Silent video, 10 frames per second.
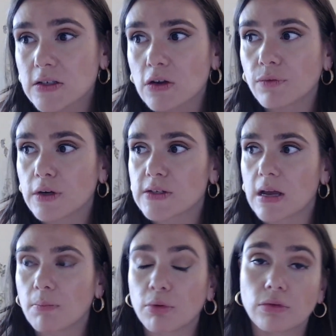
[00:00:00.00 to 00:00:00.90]
So, for
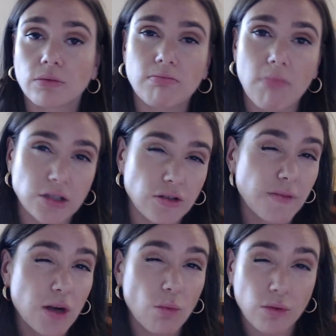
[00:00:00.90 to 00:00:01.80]
example, much
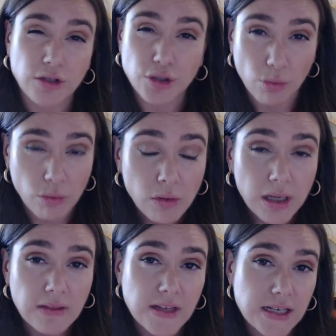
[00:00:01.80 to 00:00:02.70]
of the North Shore
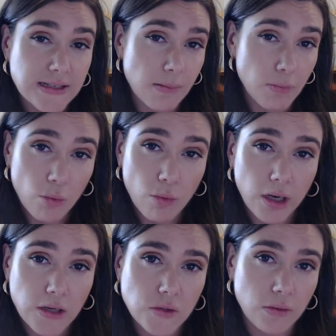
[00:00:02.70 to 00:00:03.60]
in the December
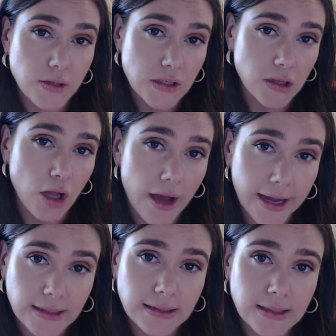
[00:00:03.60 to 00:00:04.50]
quarter saw a
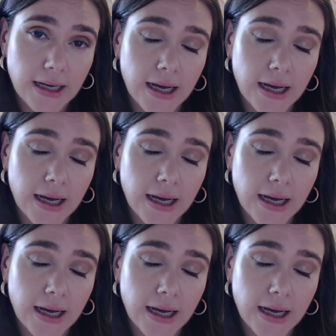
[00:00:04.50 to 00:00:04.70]
decline